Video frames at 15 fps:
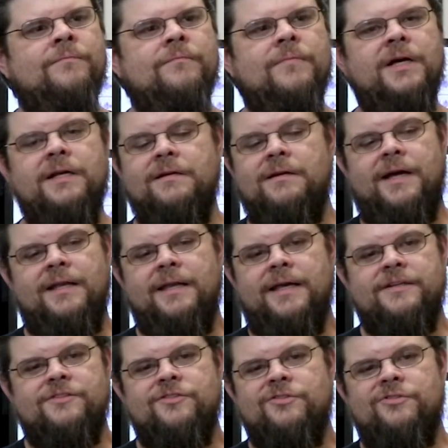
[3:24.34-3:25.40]
But I
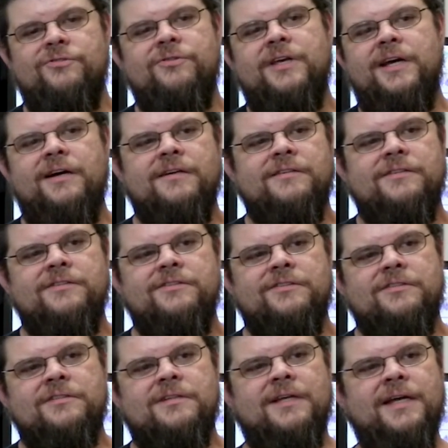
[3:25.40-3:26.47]
liked the new
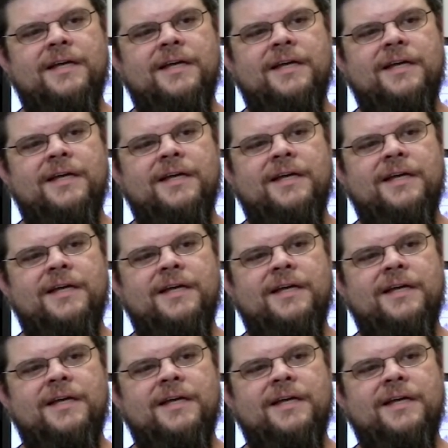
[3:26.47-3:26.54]
characters,